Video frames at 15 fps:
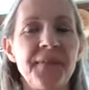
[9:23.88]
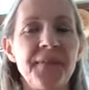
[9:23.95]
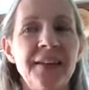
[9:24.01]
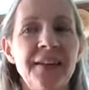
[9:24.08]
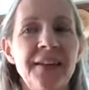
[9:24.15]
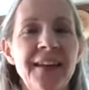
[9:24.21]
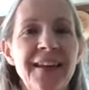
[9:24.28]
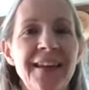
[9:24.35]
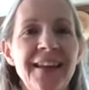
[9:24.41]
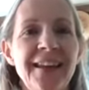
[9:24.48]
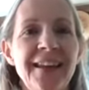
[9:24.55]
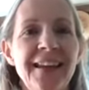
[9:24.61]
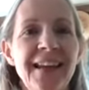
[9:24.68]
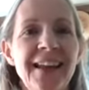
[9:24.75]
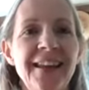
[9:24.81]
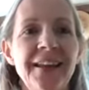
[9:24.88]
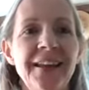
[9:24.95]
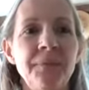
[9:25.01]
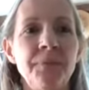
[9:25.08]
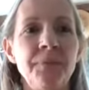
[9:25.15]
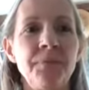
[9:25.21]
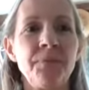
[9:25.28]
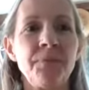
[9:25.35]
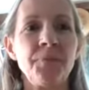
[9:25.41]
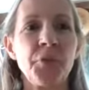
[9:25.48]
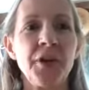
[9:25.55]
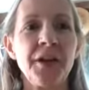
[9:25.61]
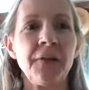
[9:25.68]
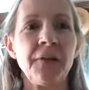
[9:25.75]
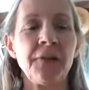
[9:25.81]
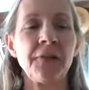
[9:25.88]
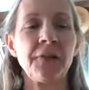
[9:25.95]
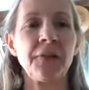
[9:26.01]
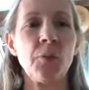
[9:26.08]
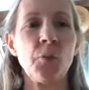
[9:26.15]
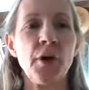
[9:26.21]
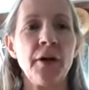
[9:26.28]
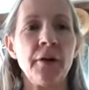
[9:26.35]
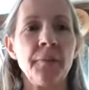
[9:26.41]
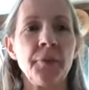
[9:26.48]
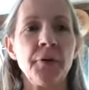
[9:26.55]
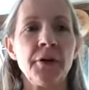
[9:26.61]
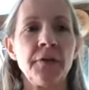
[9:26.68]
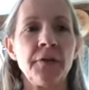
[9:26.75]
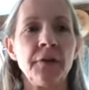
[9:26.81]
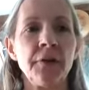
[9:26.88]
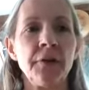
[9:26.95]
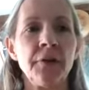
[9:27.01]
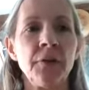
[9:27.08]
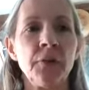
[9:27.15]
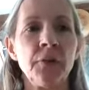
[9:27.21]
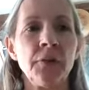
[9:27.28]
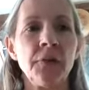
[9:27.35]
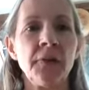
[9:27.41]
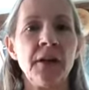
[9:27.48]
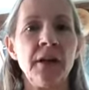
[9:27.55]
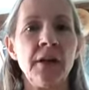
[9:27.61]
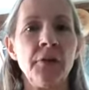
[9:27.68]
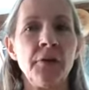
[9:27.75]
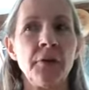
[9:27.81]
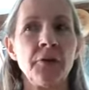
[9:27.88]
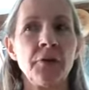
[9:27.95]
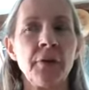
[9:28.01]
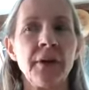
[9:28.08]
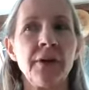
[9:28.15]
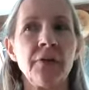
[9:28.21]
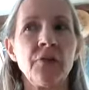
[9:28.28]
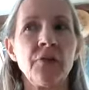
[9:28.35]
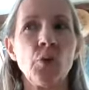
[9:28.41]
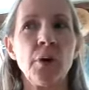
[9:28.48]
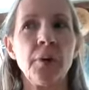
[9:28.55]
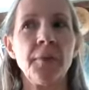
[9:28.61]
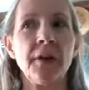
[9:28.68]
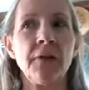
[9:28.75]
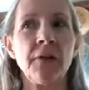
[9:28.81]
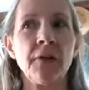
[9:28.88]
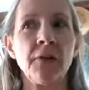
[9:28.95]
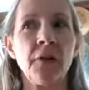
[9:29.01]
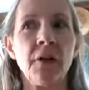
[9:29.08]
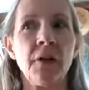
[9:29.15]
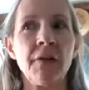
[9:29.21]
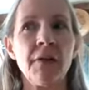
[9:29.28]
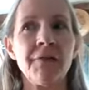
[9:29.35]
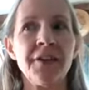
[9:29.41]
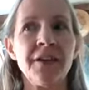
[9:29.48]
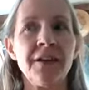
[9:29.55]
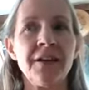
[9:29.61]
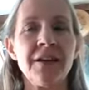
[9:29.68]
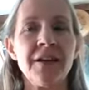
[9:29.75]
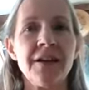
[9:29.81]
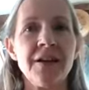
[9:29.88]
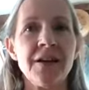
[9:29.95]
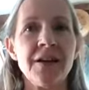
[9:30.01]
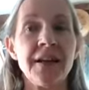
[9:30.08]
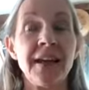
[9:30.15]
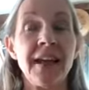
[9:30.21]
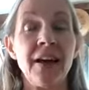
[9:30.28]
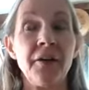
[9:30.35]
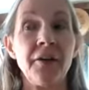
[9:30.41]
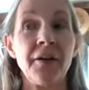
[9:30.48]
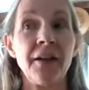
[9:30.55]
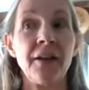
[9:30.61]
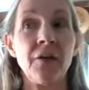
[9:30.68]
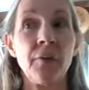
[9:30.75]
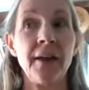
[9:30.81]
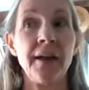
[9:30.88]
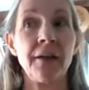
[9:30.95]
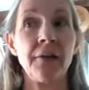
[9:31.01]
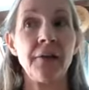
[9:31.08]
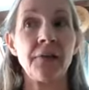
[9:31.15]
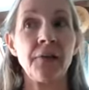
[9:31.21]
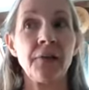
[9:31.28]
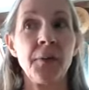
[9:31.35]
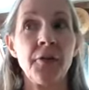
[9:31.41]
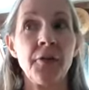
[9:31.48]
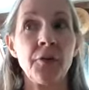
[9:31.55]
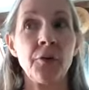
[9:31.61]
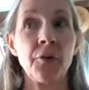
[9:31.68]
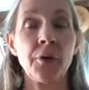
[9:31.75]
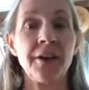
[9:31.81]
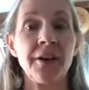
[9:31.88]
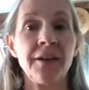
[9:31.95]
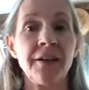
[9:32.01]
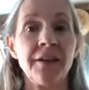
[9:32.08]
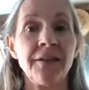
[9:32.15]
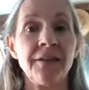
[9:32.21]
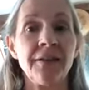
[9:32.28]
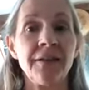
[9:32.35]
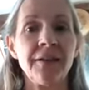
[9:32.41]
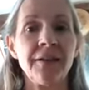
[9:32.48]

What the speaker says: And they take it and they bring it somewhere to put it to good use. They either transform it, dissolve it, carry it away to some other organ.